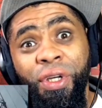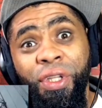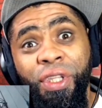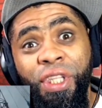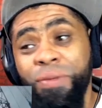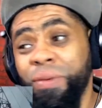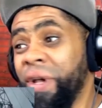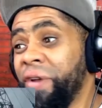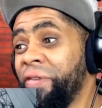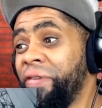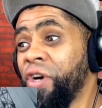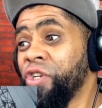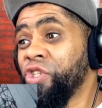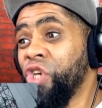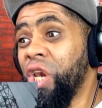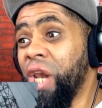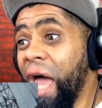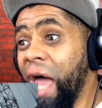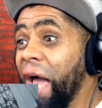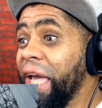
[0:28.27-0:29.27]
These motherfuckers
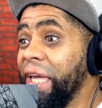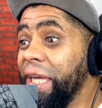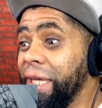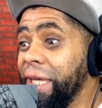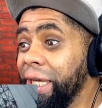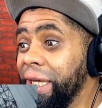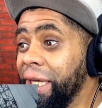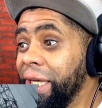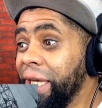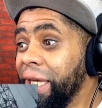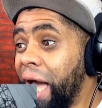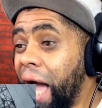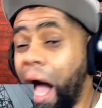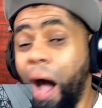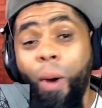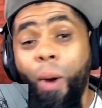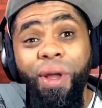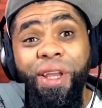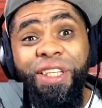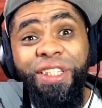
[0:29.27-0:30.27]
are lucky.
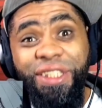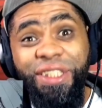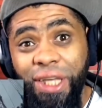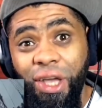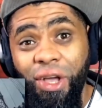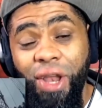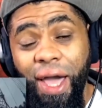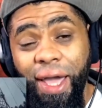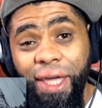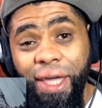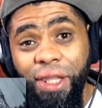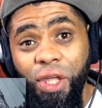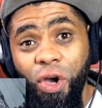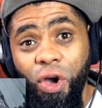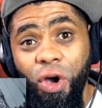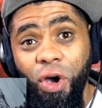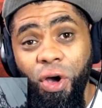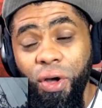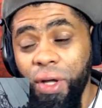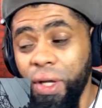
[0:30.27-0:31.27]
I want to see how lucky they
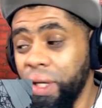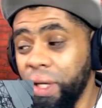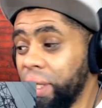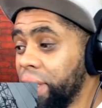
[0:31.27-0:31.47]
are.